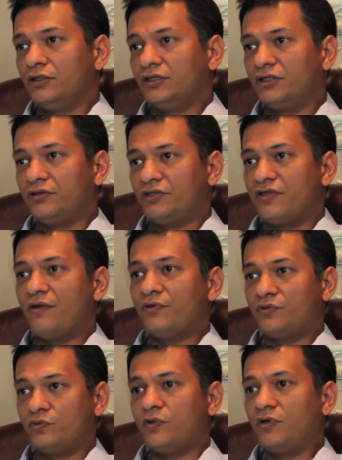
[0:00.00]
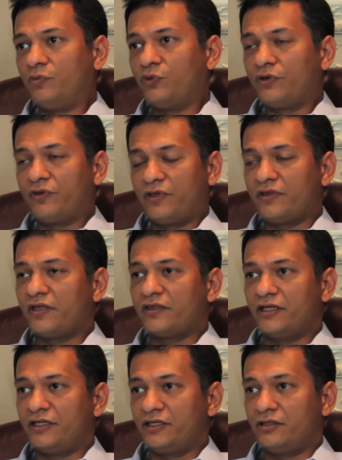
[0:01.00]
So that was one important thing that
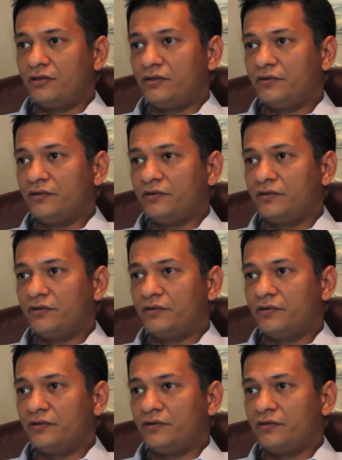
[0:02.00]
they did.